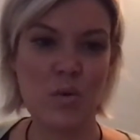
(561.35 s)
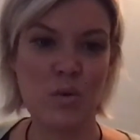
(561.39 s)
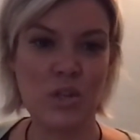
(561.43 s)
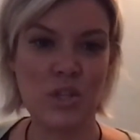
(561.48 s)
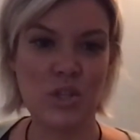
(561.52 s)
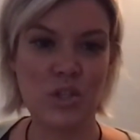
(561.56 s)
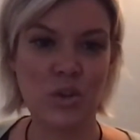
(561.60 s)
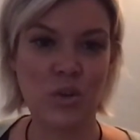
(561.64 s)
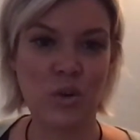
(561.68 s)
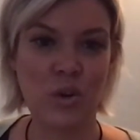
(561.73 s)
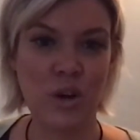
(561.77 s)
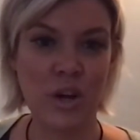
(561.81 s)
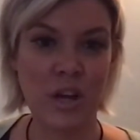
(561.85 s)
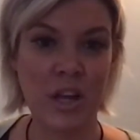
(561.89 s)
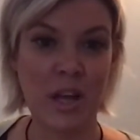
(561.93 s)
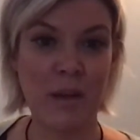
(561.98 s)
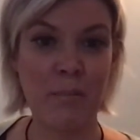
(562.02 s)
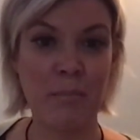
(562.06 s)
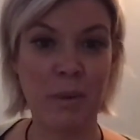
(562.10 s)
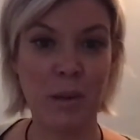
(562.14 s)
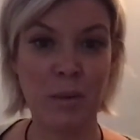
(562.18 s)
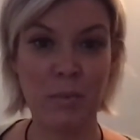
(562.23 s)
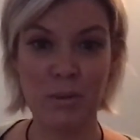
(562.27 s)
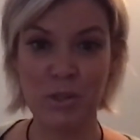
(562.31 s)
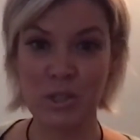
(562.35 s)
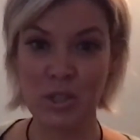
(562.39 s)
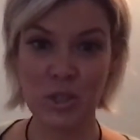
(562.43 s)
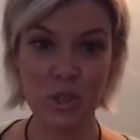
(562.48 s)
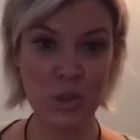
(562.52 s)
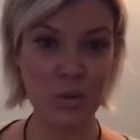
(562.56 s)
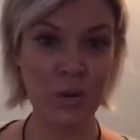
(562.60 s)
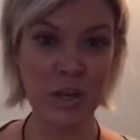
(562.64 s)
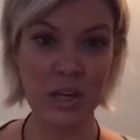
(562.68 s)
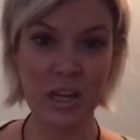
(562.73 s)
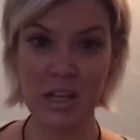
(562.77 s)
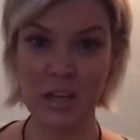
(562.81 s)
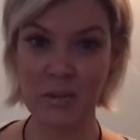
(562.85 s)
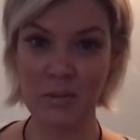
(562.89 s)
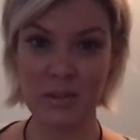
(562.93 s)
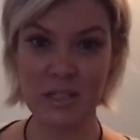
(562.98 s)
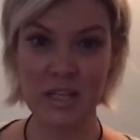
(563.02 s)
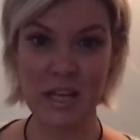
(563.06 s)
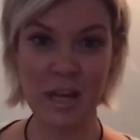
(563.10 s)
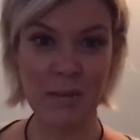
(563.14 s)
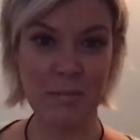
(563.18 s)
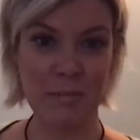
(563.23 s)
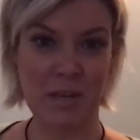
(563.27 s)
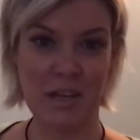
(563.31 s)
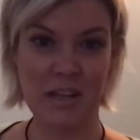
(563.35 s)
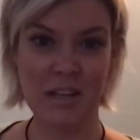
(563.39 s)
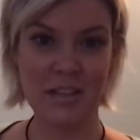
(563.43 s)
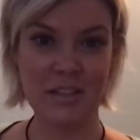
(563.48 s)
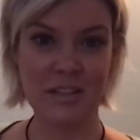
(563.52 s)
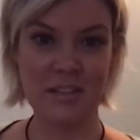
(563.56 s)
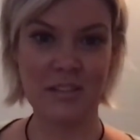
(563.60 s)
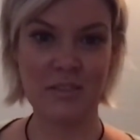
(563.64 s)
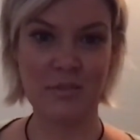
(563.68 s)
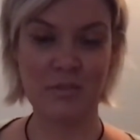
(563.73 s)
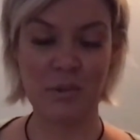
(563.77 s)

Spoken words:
enjoy and be able to do it in 10 minutes.